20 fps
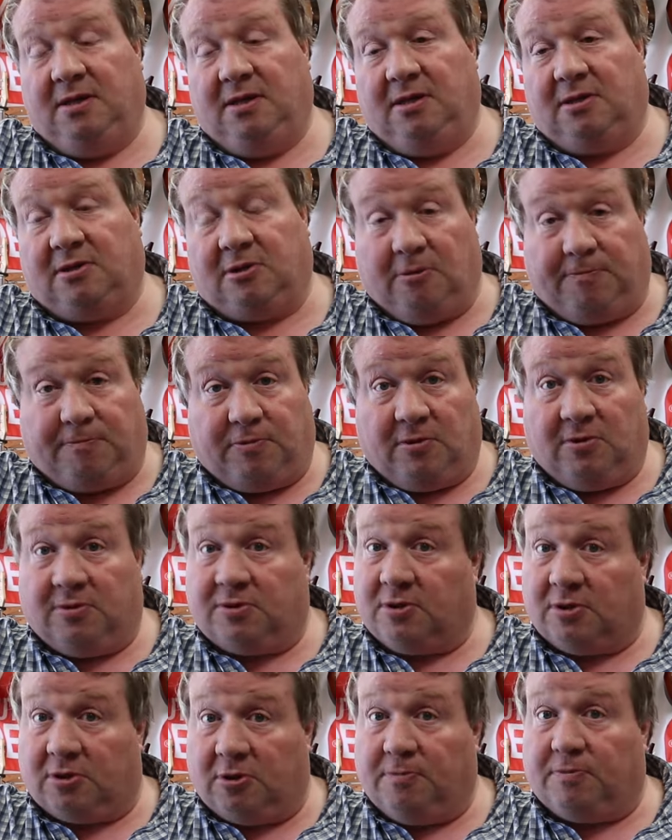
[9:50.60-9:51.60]

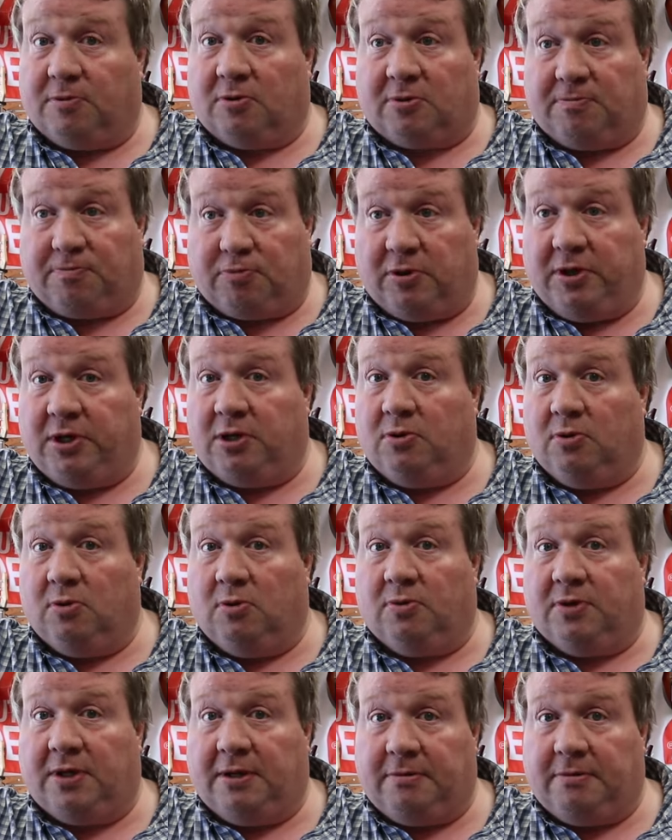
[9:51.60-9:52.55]
supers. The supers are pretty cool.